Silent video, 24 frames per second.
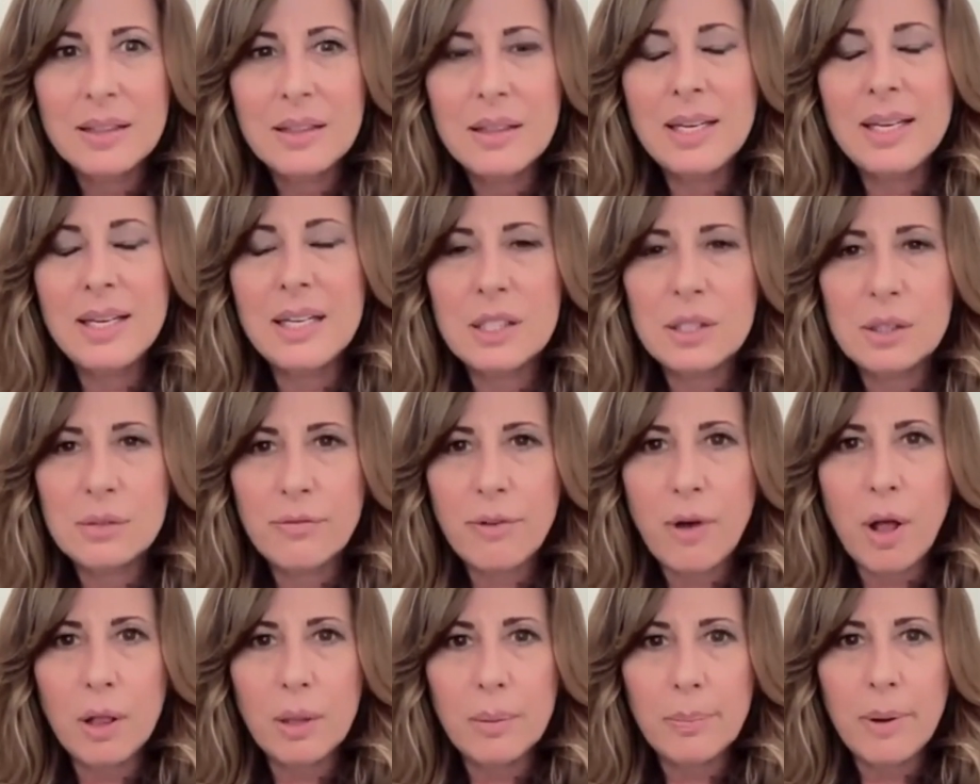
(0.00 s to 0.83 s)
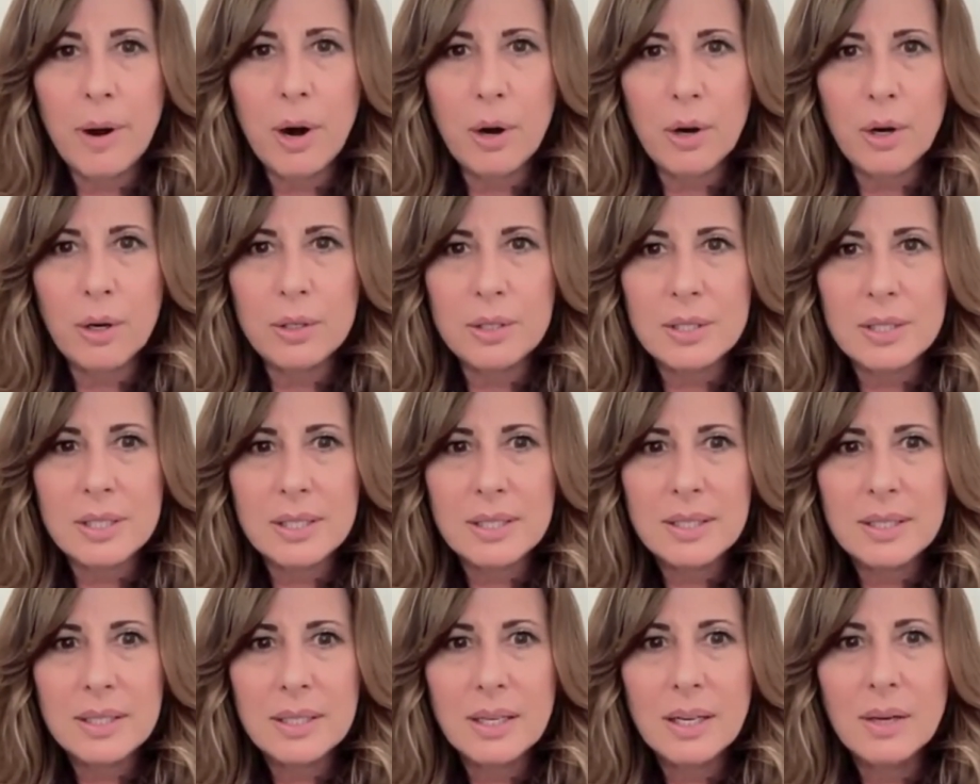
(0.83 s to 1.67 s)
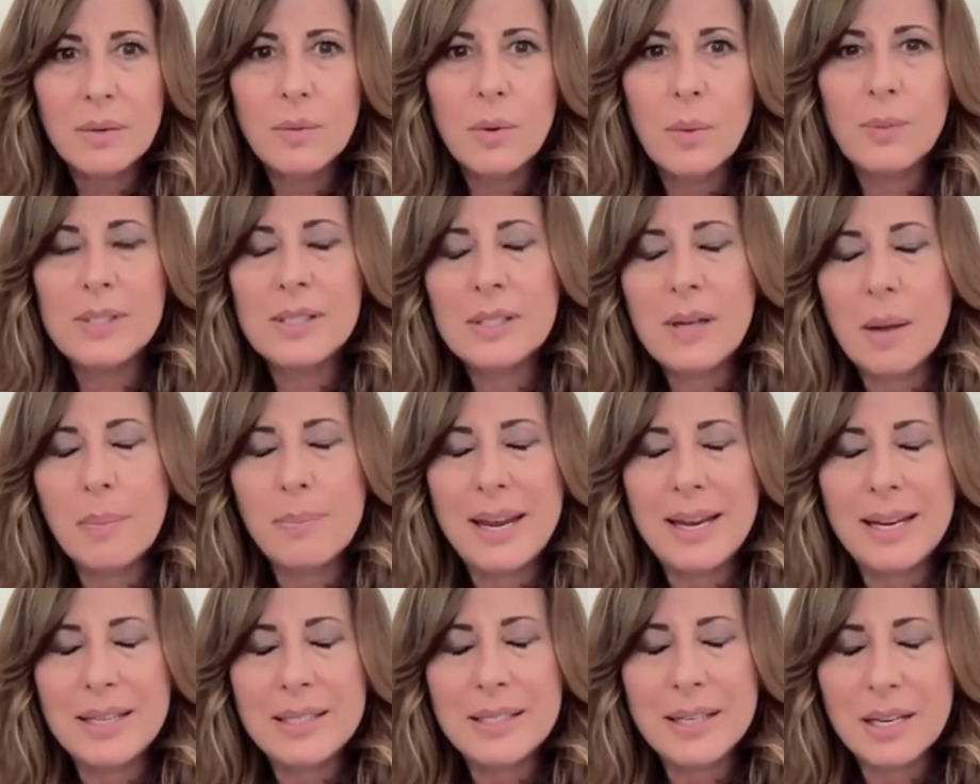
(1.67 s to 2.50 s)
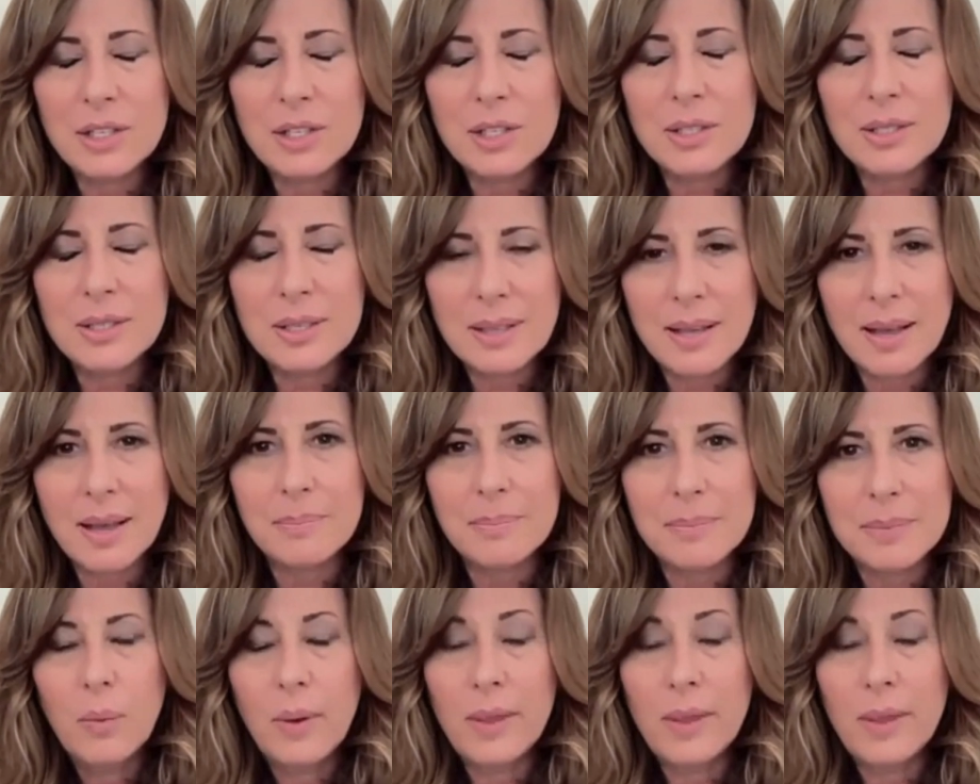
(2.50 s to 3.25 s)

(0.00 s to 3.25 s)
Things fall apart when we stop paying attention to them,